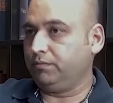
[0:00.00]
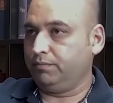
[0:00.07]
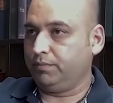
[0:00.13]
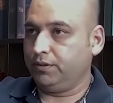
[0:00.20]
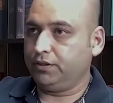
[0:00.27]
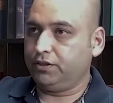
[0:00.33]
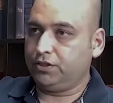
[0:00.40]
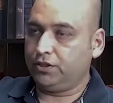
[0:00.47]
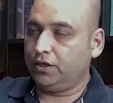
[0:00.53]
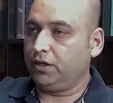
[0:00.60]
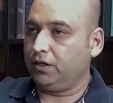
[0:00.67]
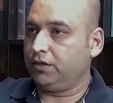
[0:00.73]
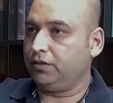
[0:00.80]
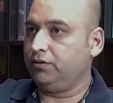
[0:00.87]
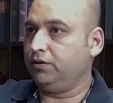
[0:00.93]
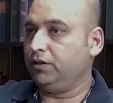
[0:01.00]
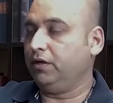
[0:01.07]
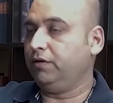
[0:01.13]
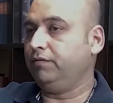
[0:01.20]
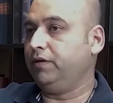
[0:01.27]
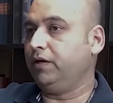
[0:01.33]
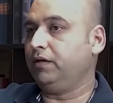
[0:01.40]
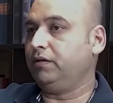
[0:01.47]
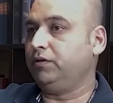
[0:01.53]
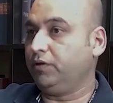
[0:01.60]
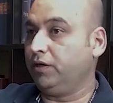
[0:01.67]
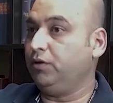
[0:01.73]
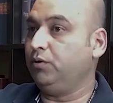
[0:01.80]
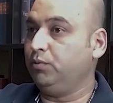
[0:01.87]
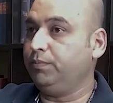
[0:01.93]
birth chart, do you have that you
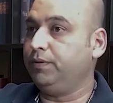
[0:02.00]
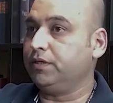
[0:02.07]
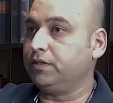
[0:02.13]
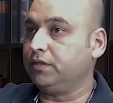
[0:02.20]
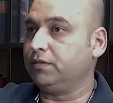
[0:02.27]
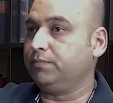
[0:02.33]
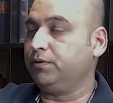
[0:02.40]
can do business?